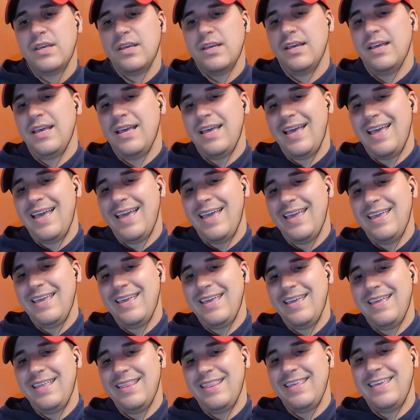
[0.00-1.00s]

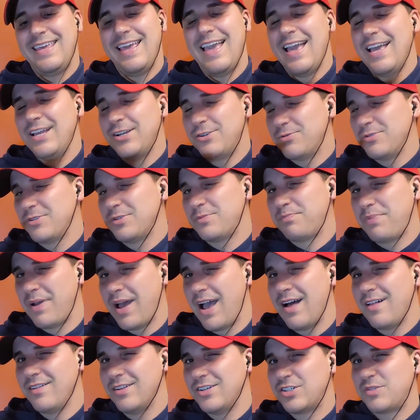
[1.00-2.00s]
the edge was
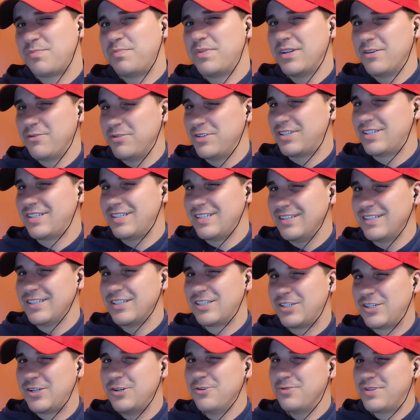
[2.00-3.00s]
polished, but it was still a
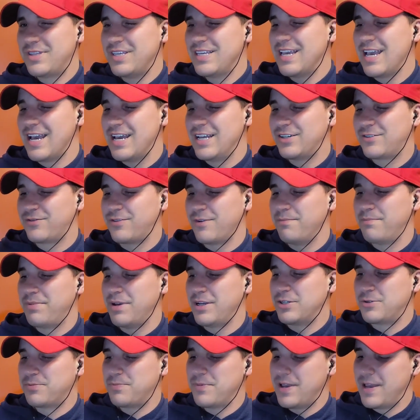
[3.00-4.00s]
toothy edge from
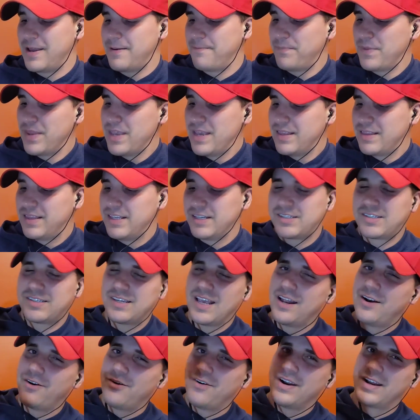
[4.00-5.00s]
Benchmade. The
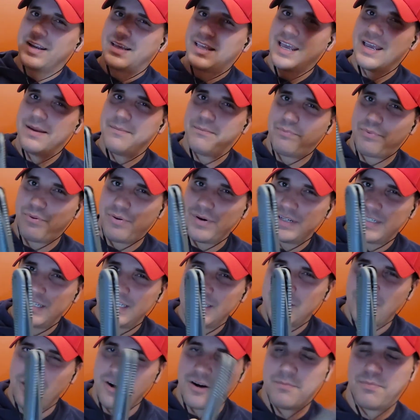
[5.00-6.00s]
centering came pretty
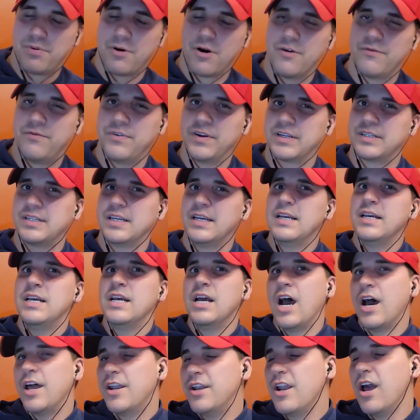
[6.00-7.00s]
darn perfect.
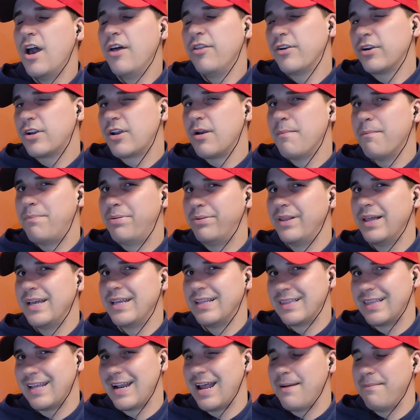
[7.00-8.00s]
Another
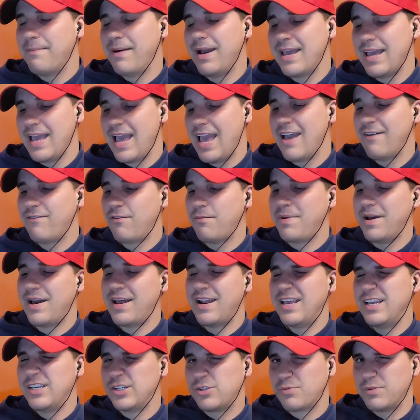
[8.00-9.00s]
complaint that I might have about
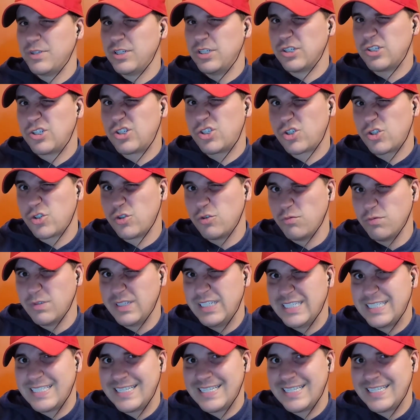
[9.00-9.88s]
it is when you squeeze